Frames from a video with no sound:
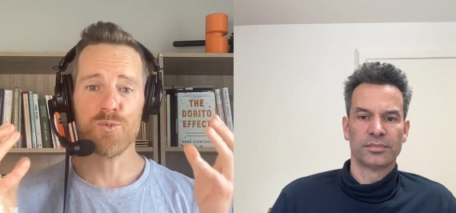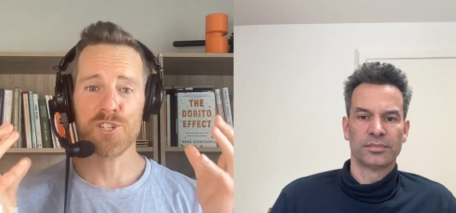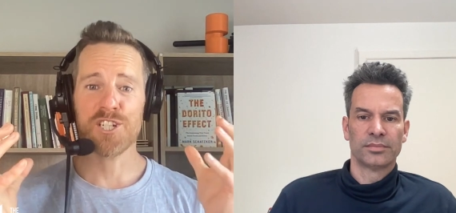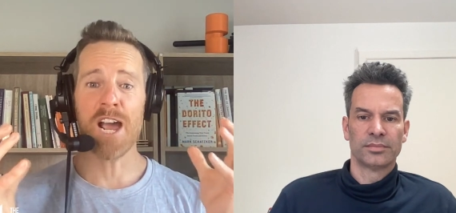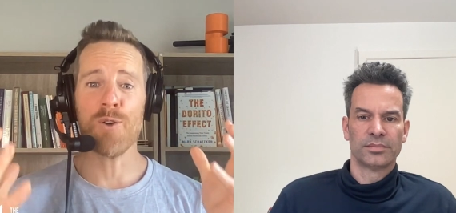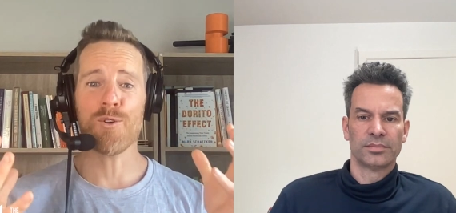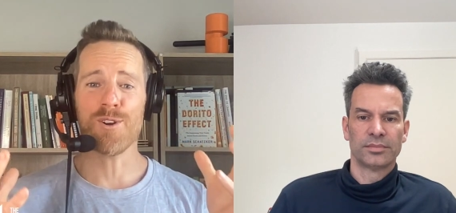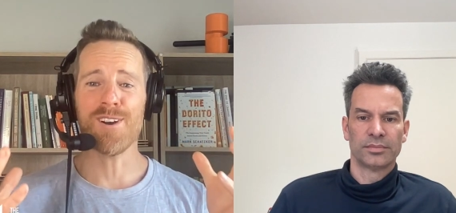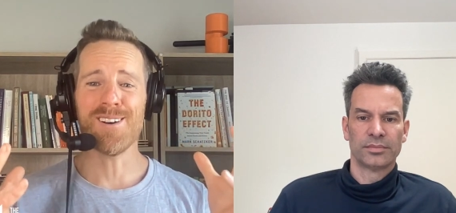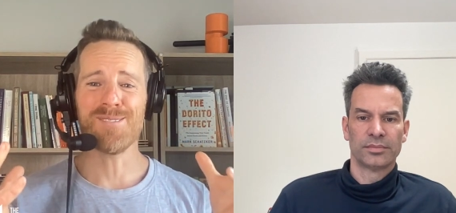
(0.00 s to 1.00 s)

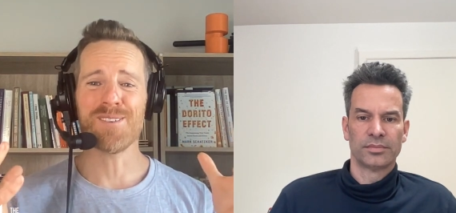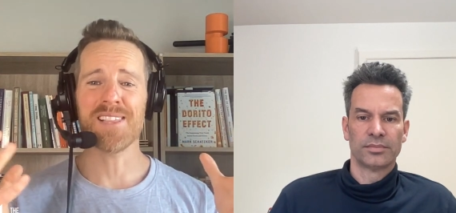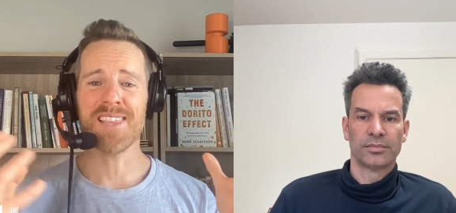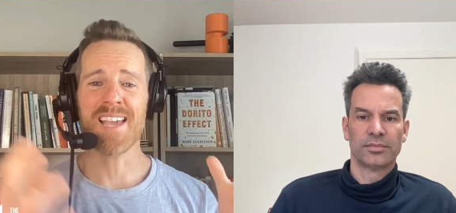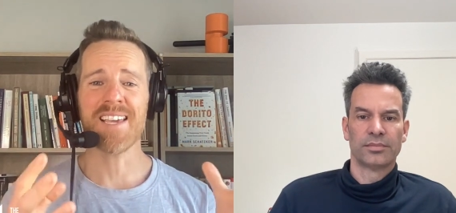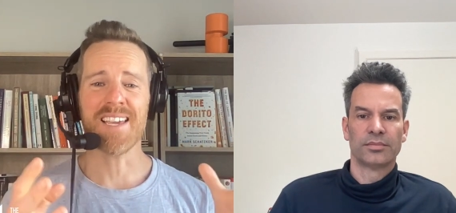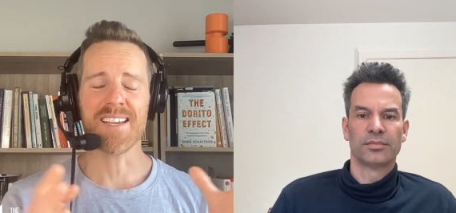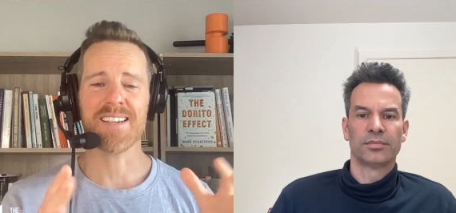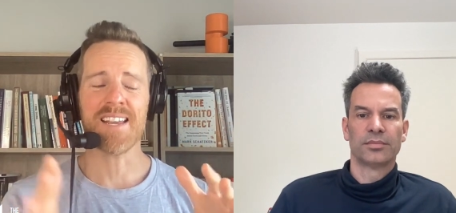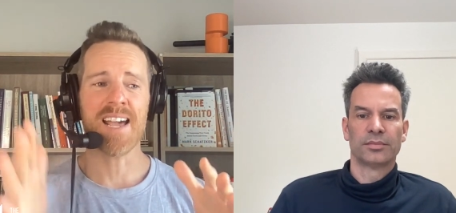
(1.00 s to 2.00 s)
Speaker 1: shower of liking
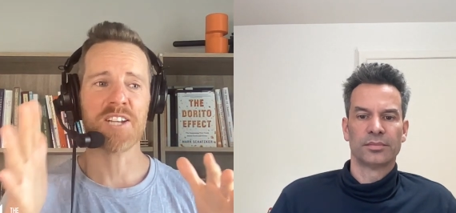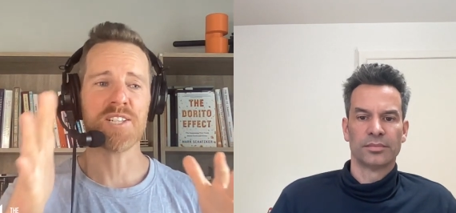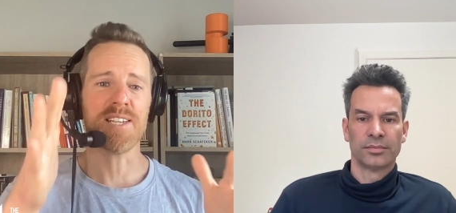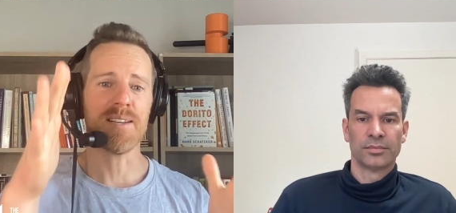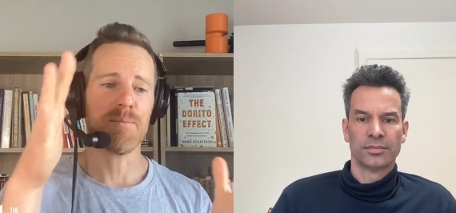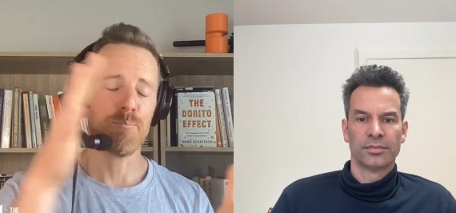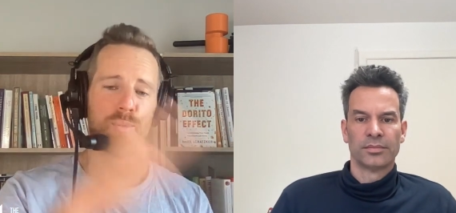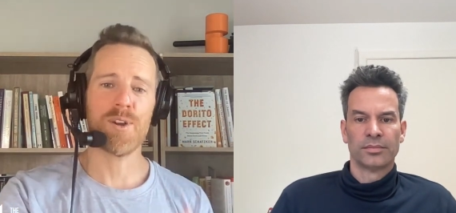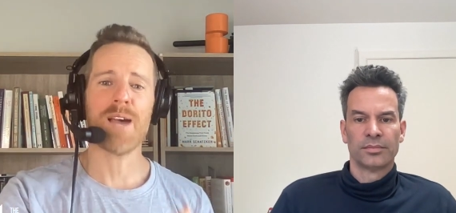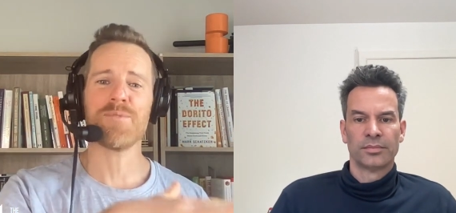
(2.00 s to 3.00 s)
can actually
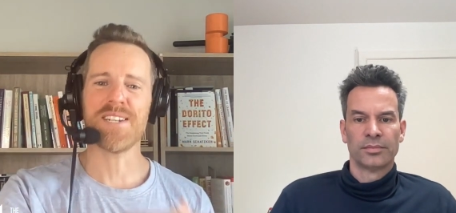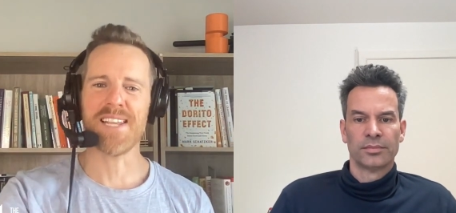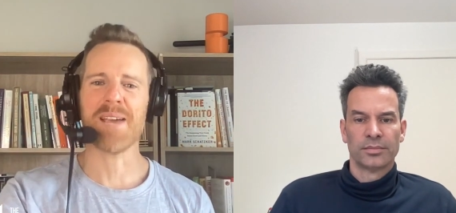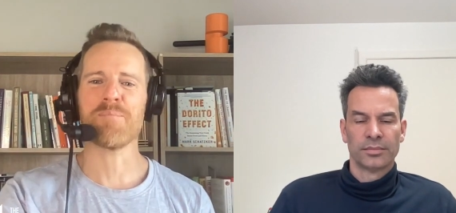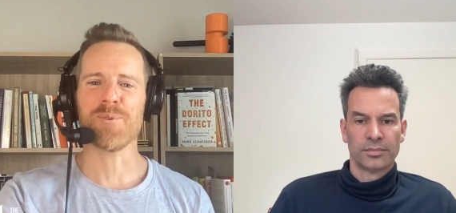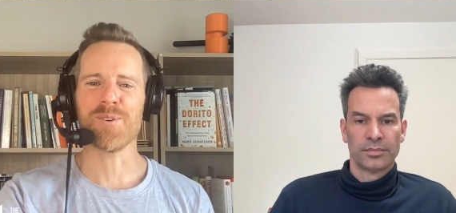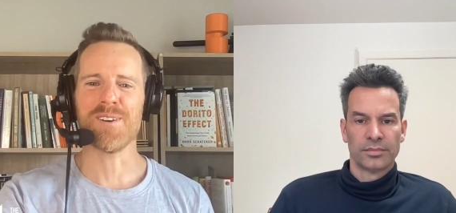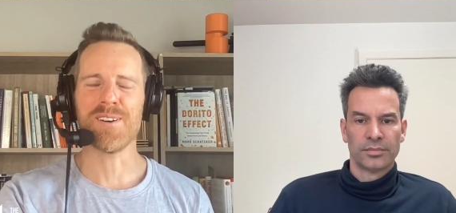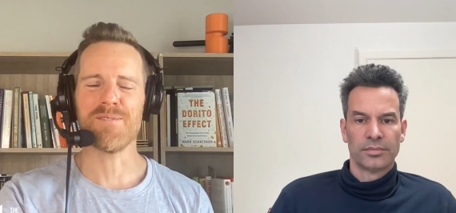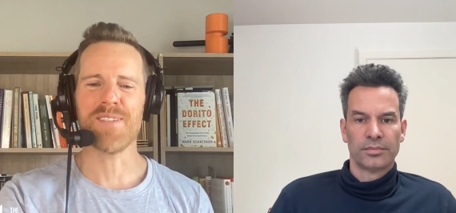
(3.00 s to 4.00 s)
put out the damper
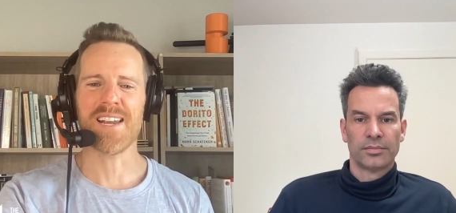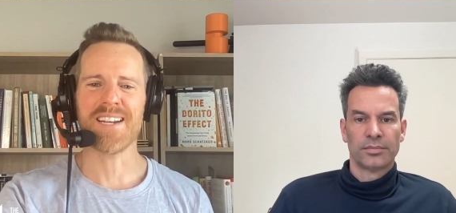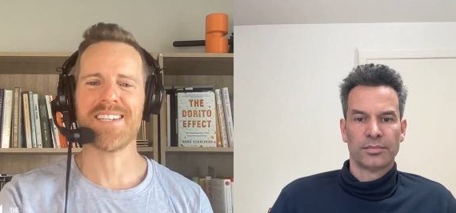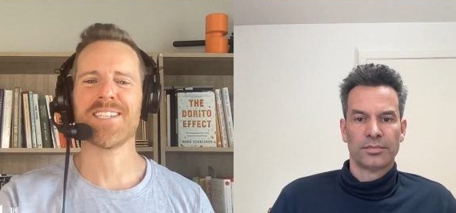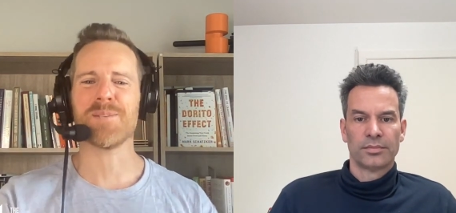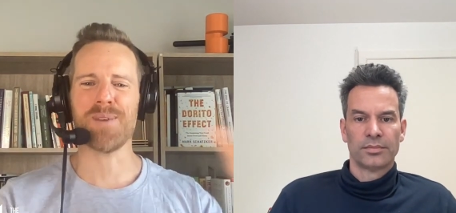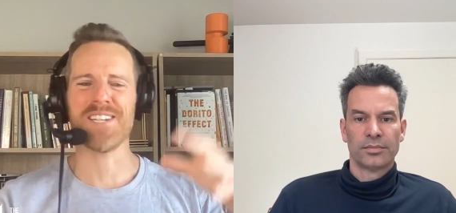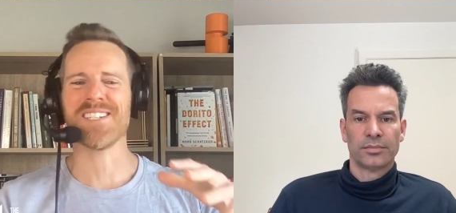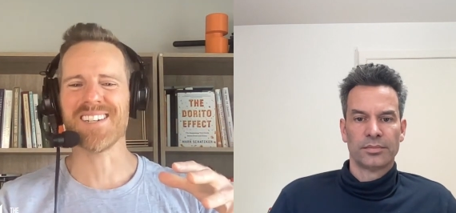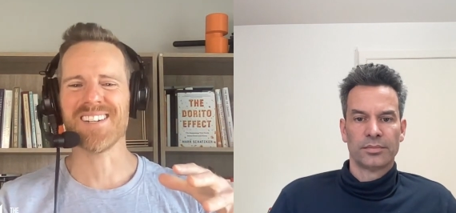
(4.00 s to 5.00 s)
of that
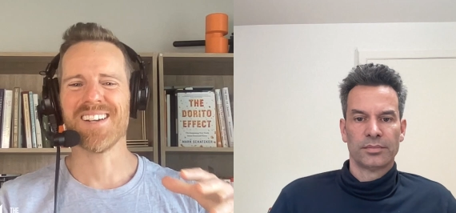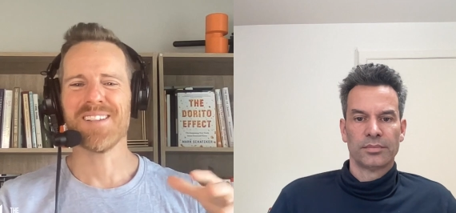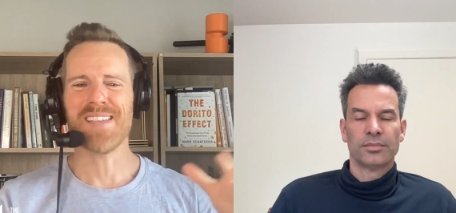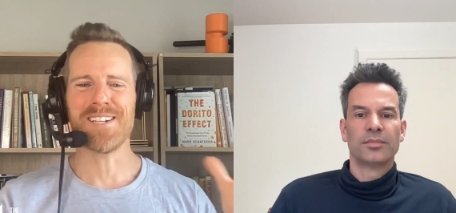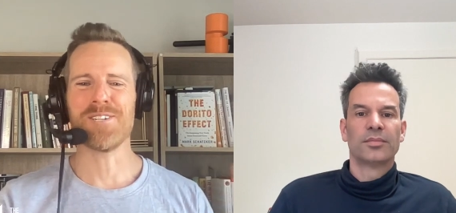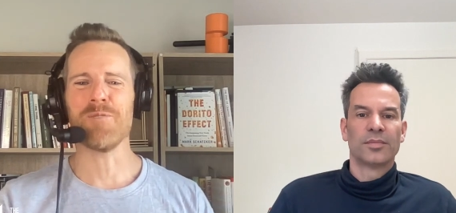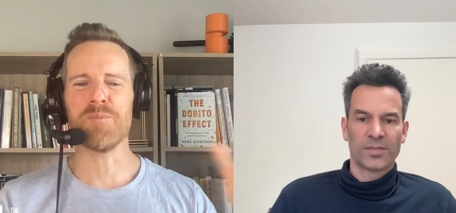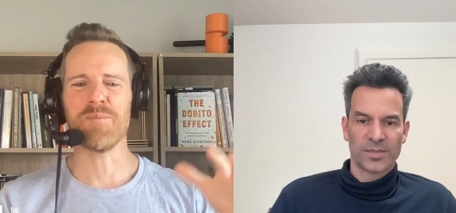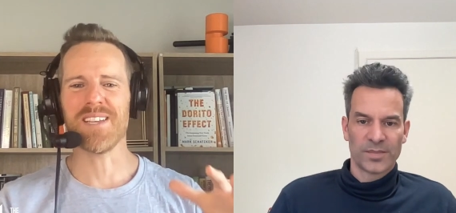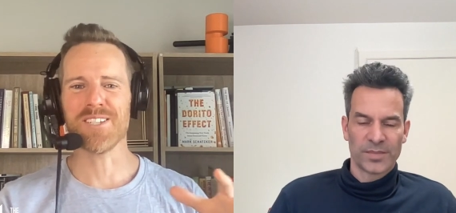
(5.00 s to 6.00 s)
anticipation, that
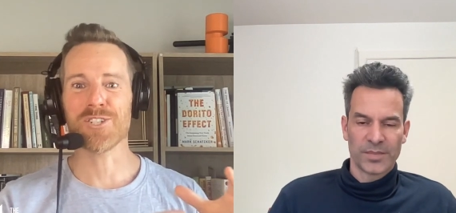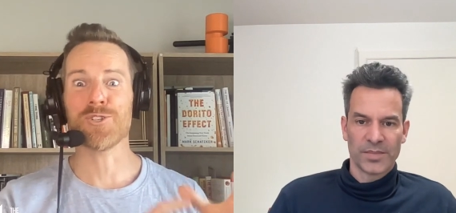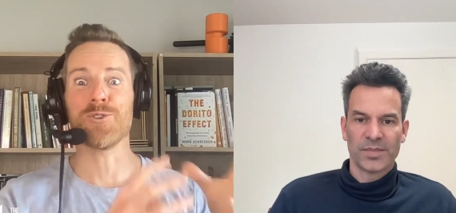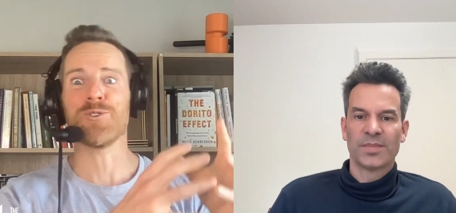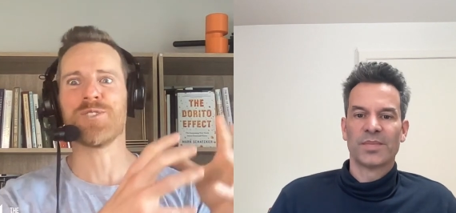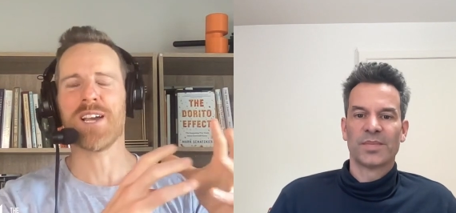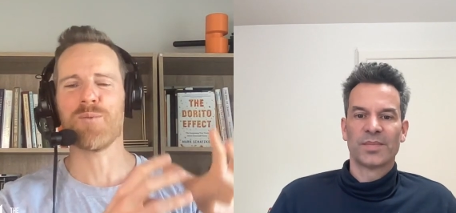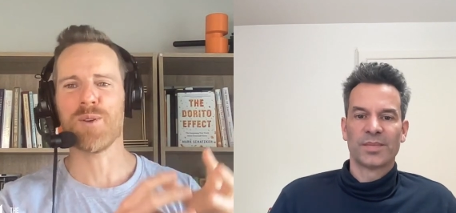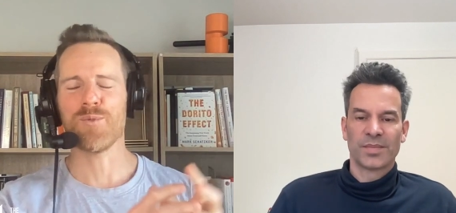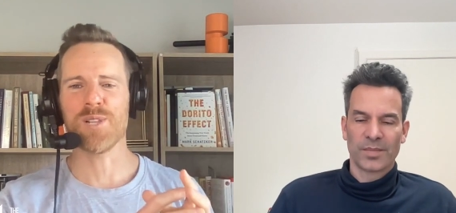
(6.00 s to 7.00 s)
dopamine surge that
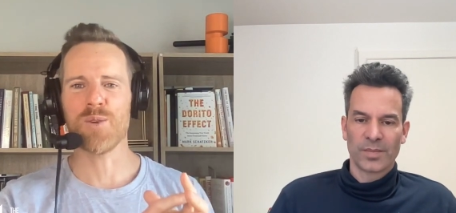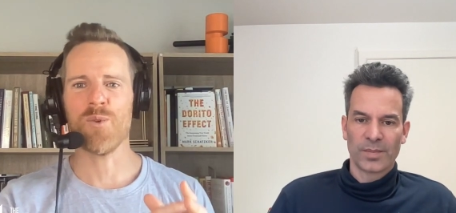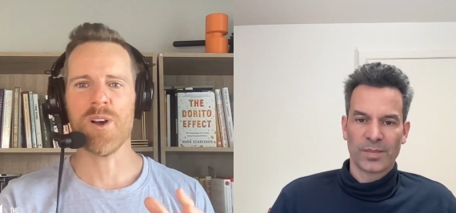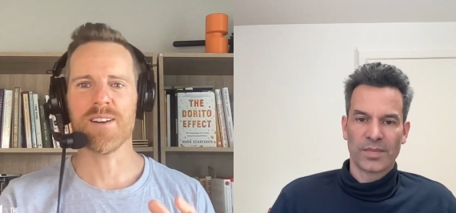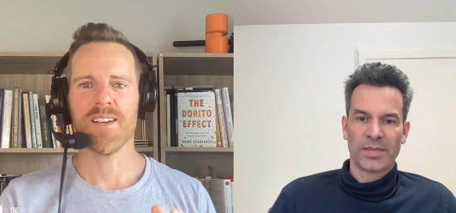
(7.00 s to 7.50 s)
we really want,